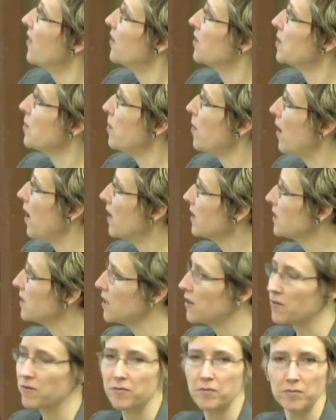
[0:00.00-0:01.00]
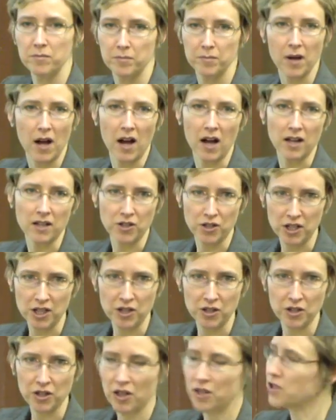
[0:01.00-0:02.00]
there's a positive
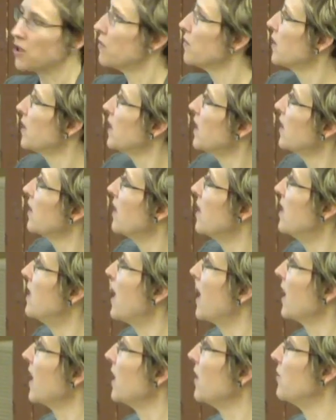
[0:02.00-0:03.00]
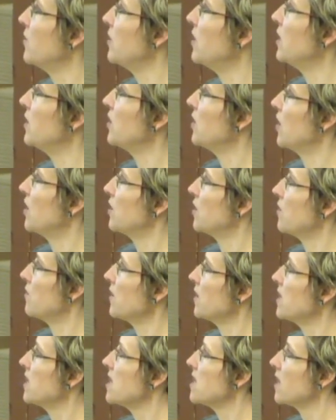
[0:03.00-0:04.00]
sheet charge over here, a negative sheet charge over
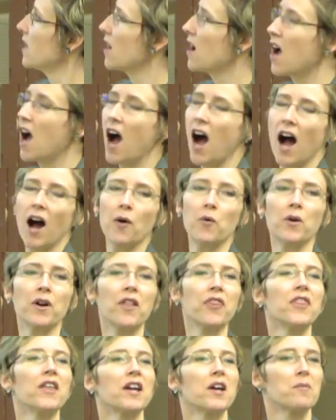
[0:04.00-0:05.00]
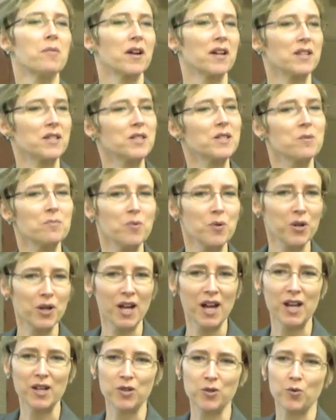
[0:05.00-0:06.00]
here. I want to think about a simple
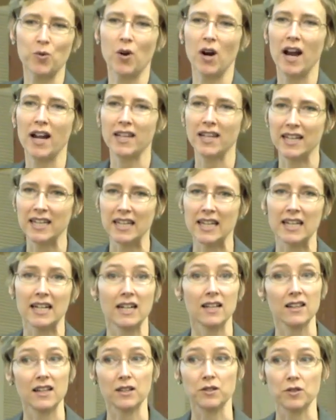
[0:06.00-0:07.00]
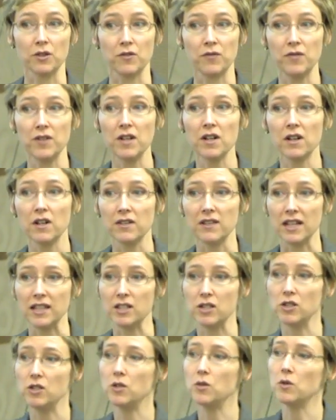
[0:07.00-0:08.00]
case where I can get an electric field
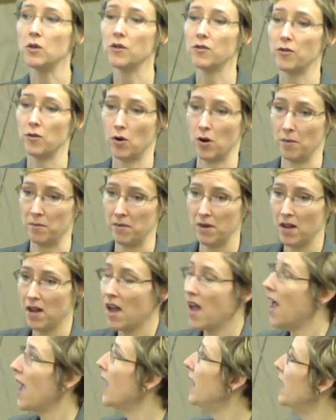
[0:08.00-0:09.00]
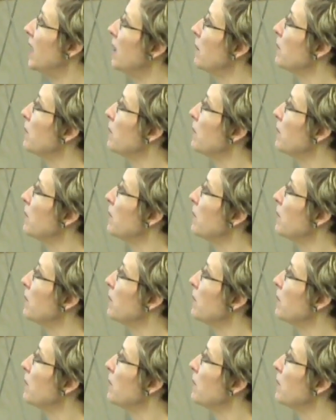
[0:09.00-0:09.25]
that's uniform. And in